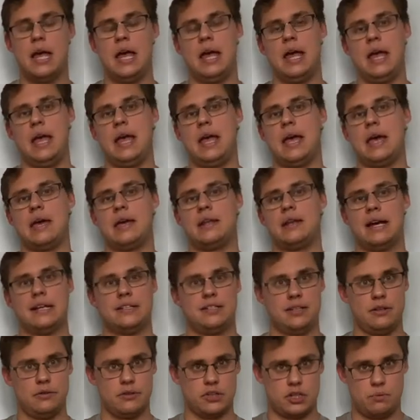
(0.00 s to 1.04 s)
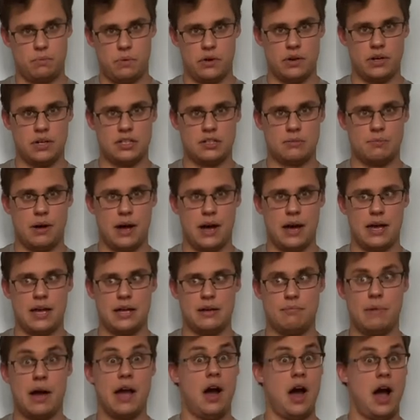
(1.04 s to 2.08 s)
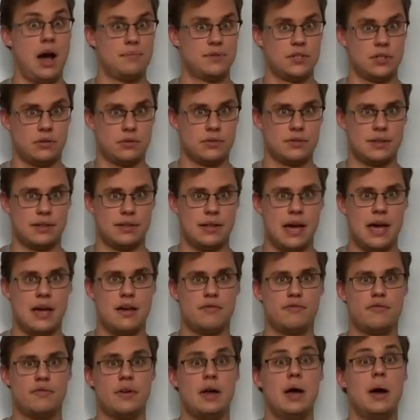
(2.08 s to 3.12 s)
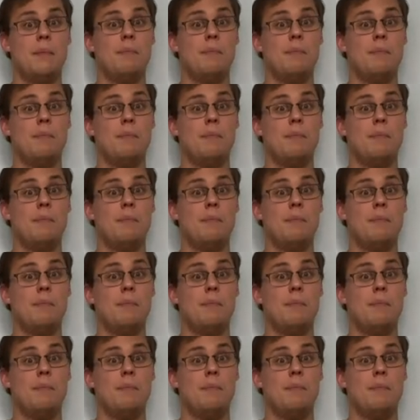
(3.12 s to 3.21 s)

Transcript: and I still experience my, my obstacles in life,